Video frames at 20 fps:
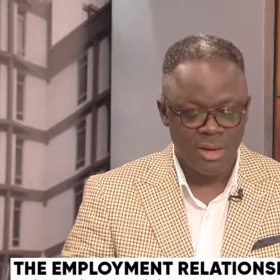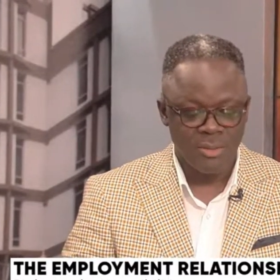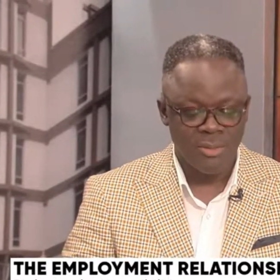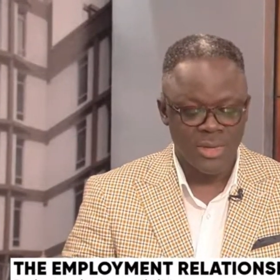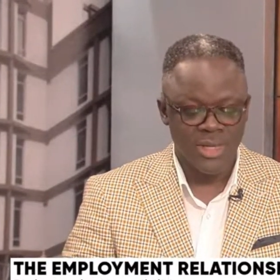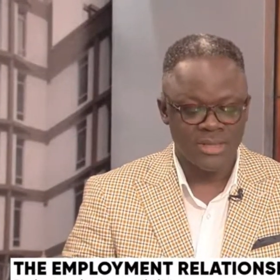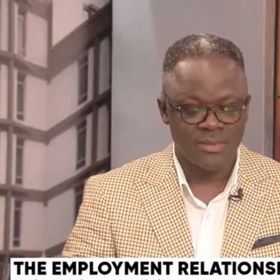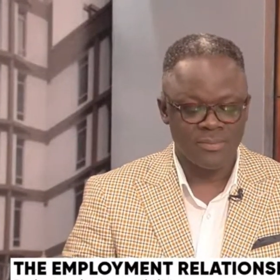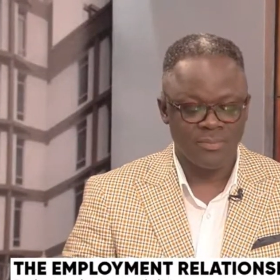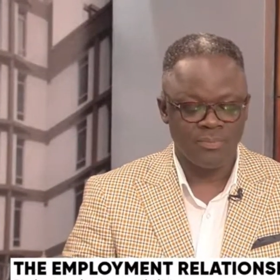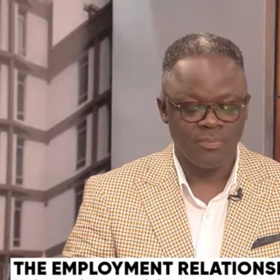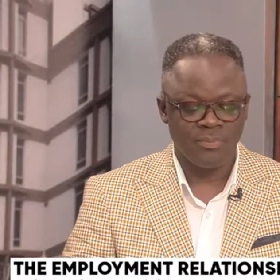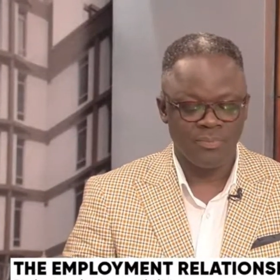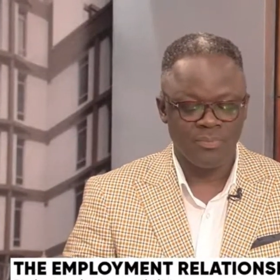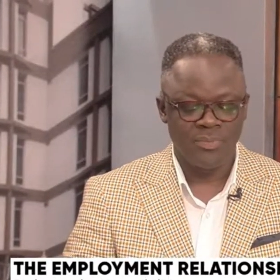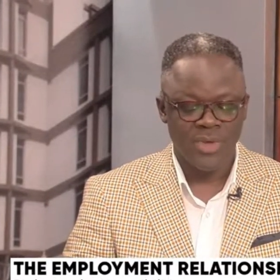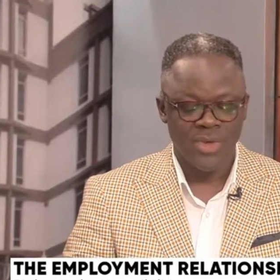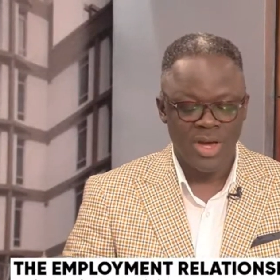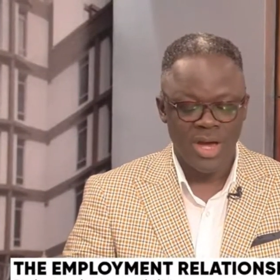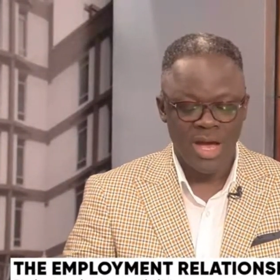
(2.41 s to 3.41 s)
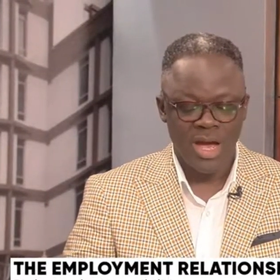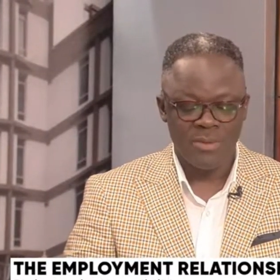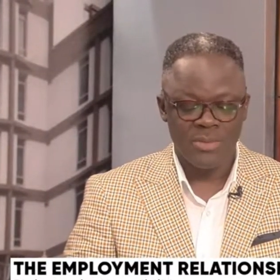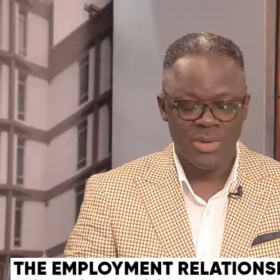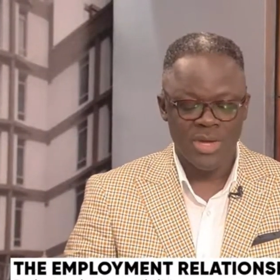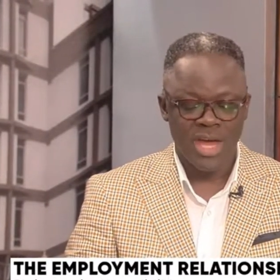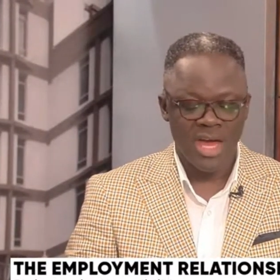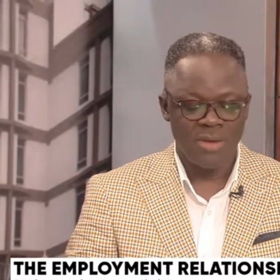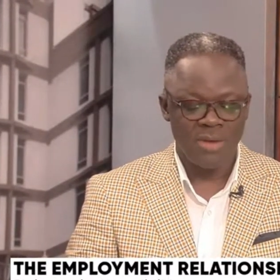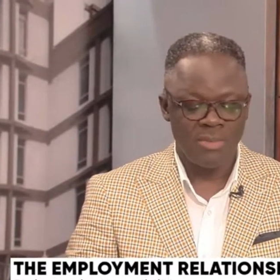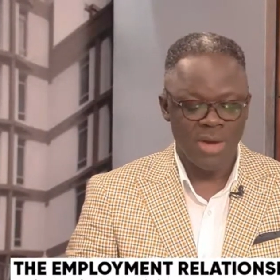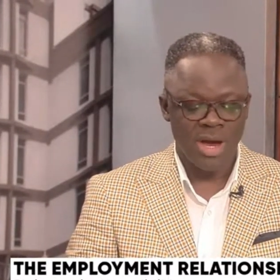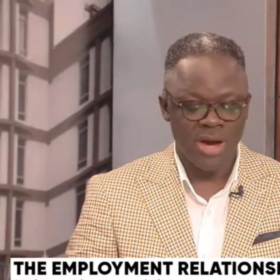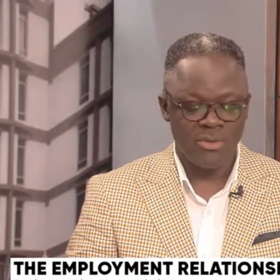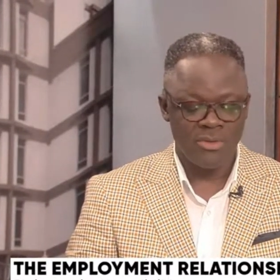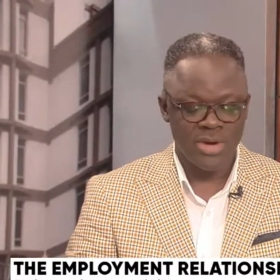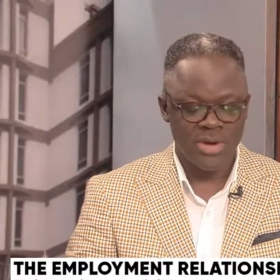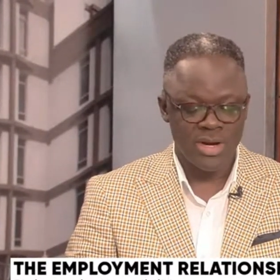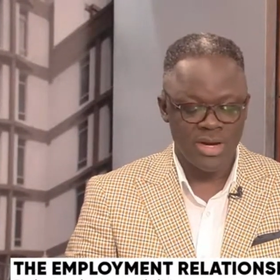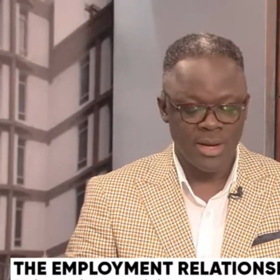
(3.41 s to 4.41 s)
But I began by
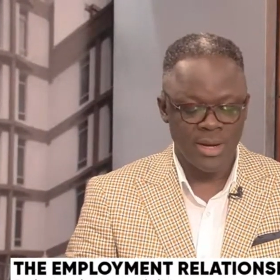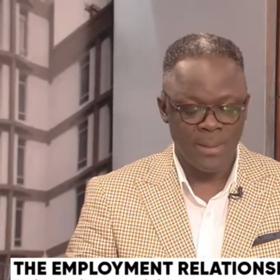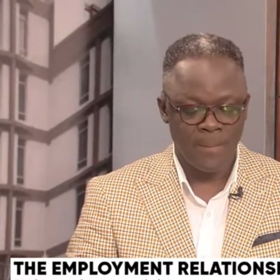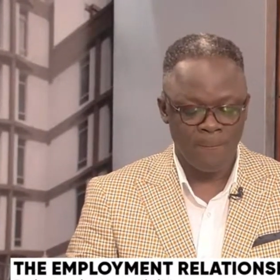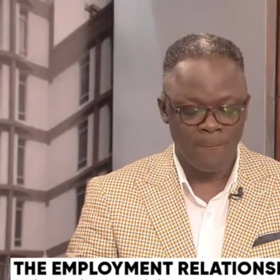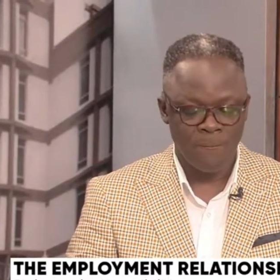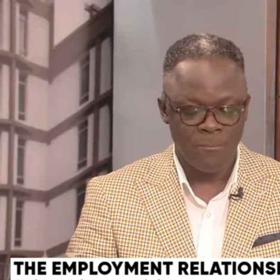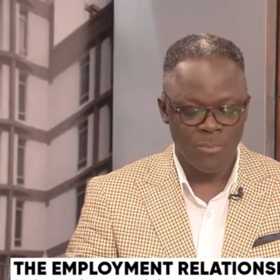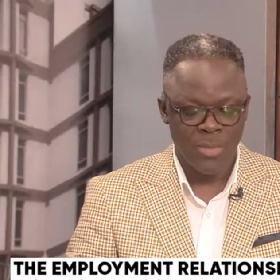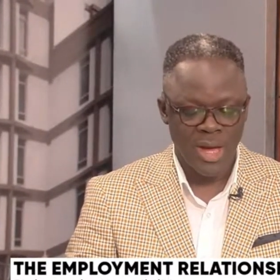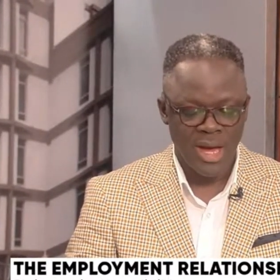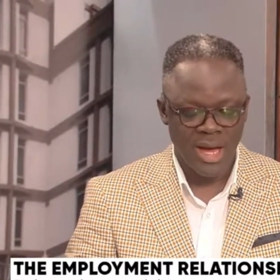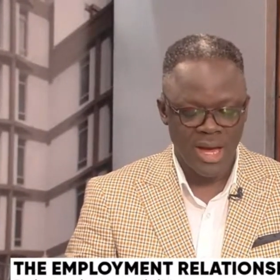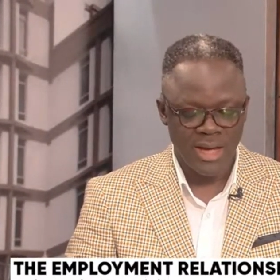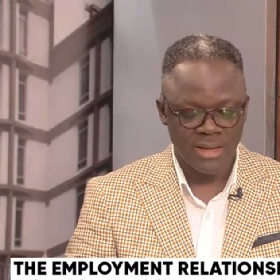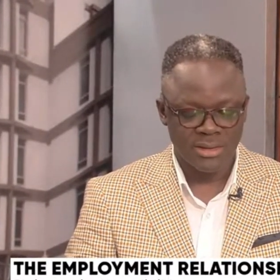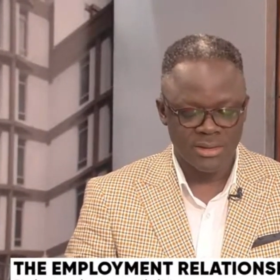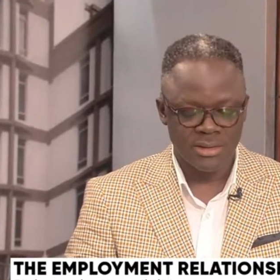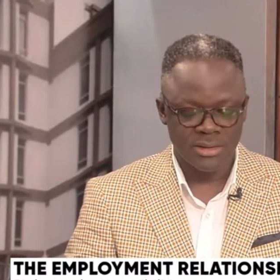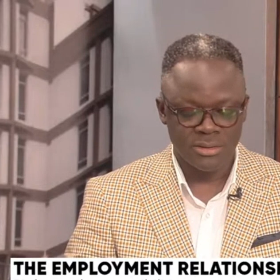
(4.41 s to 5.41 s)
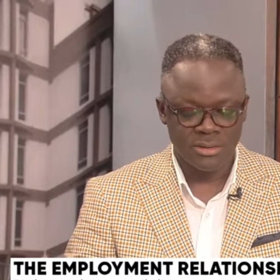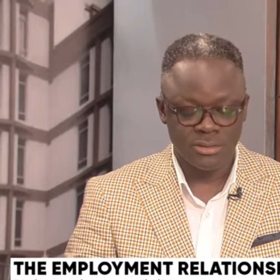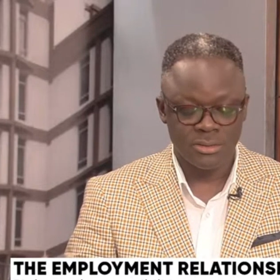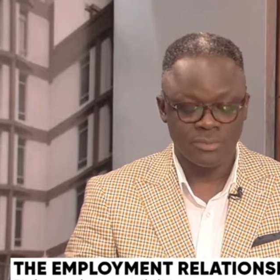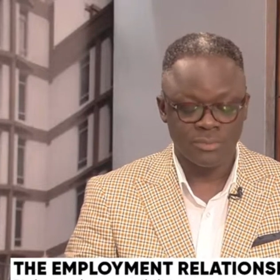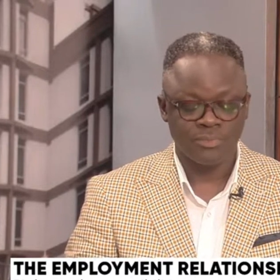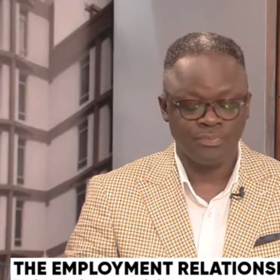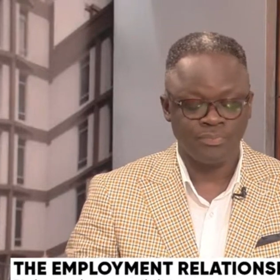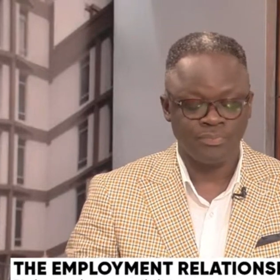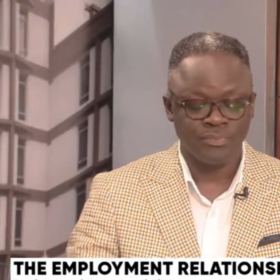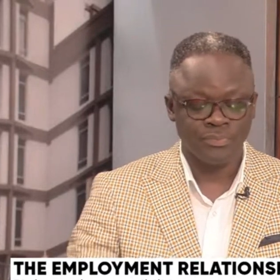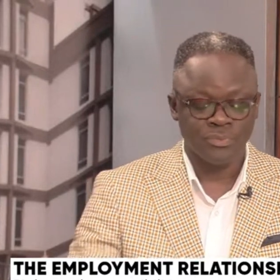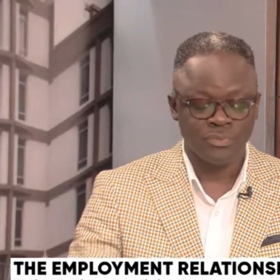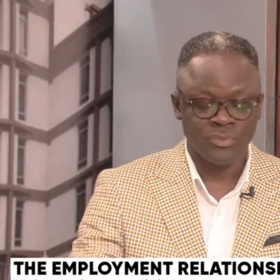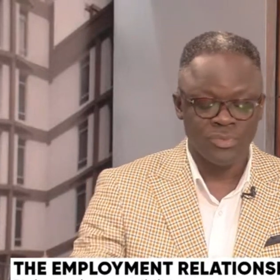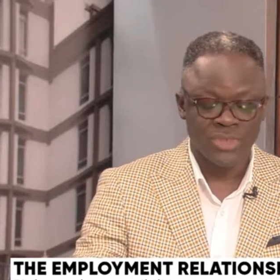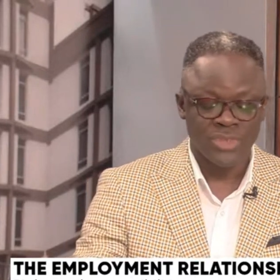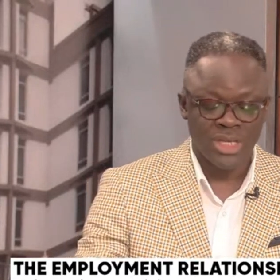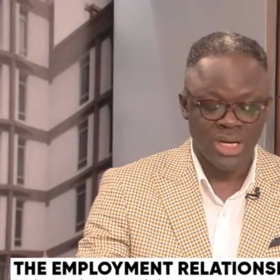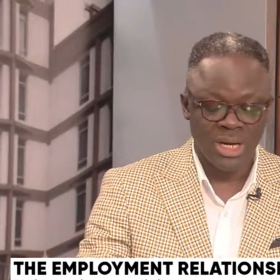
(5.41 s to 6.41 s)
reading Article
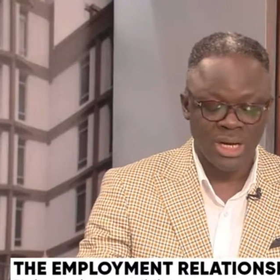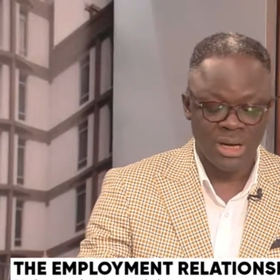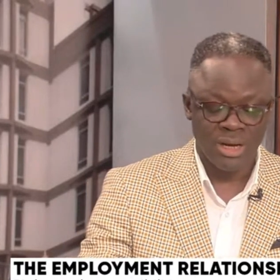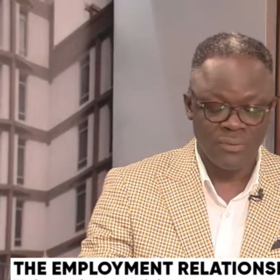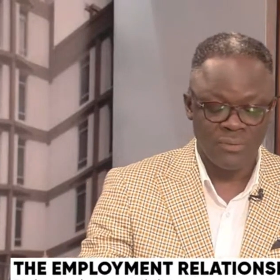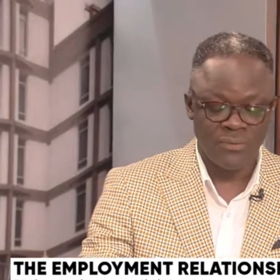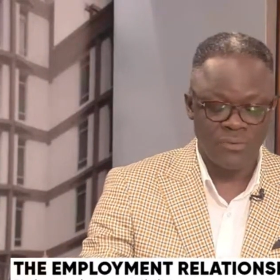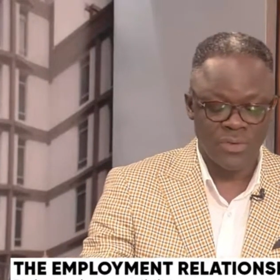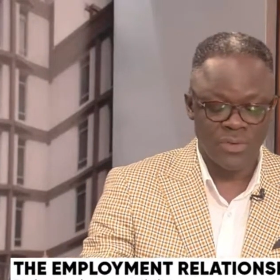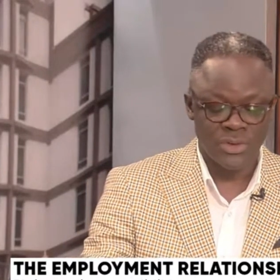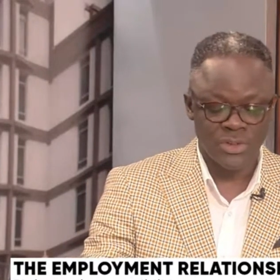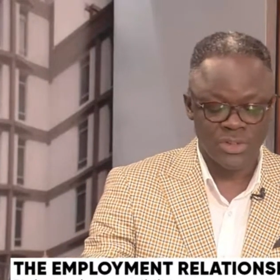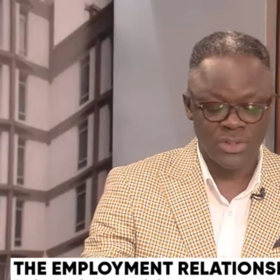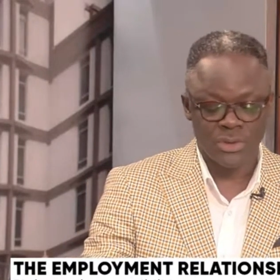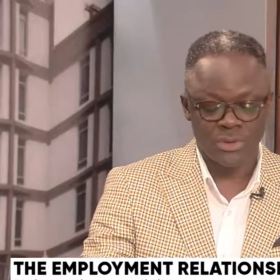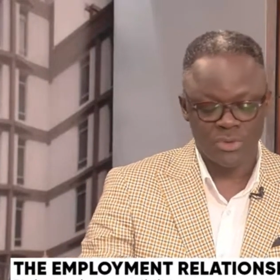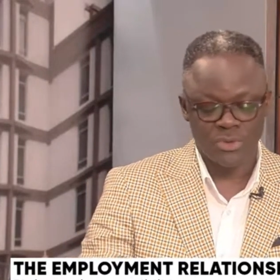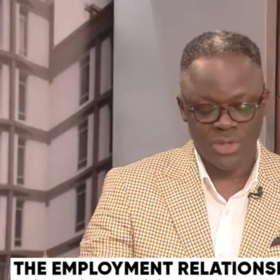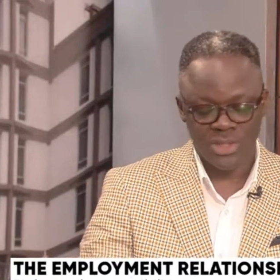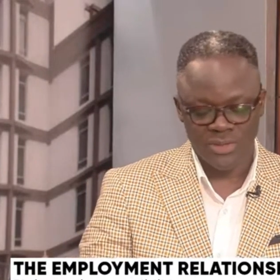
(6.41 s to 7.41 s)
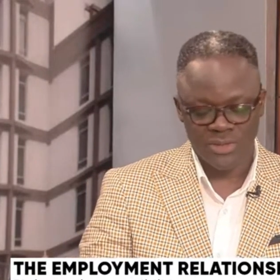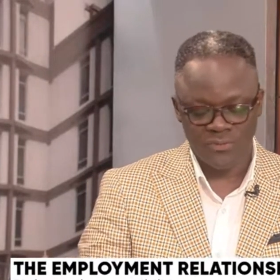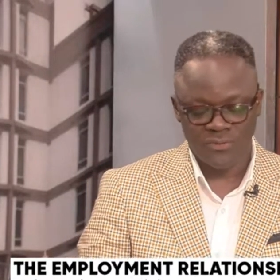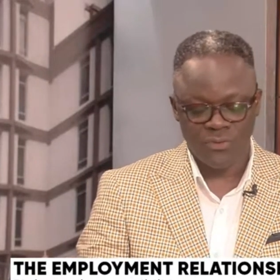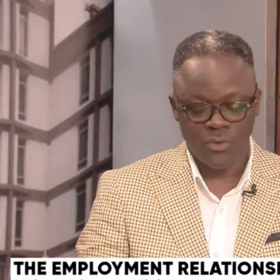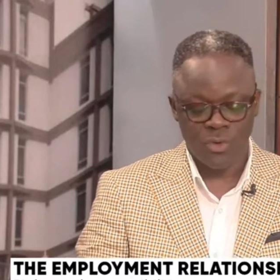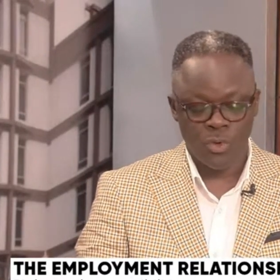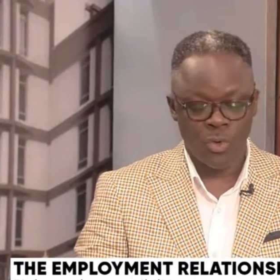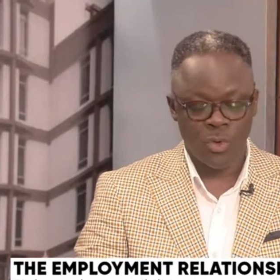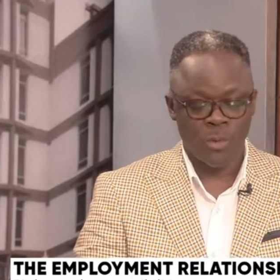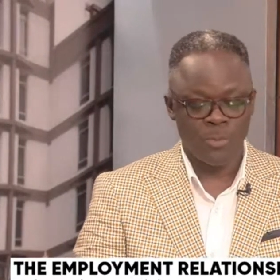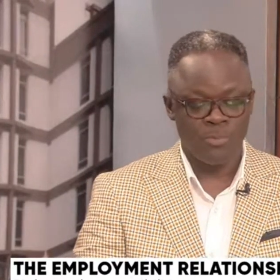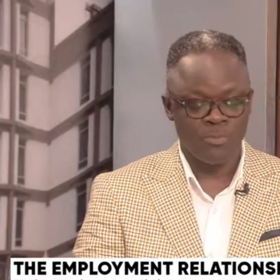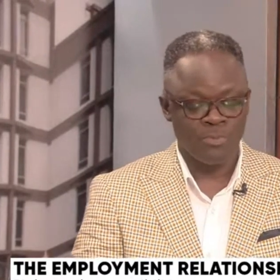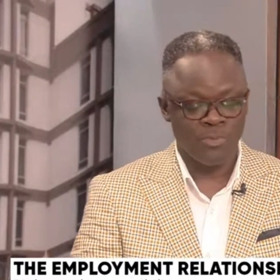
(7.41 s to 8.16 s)
uh, 40, 24,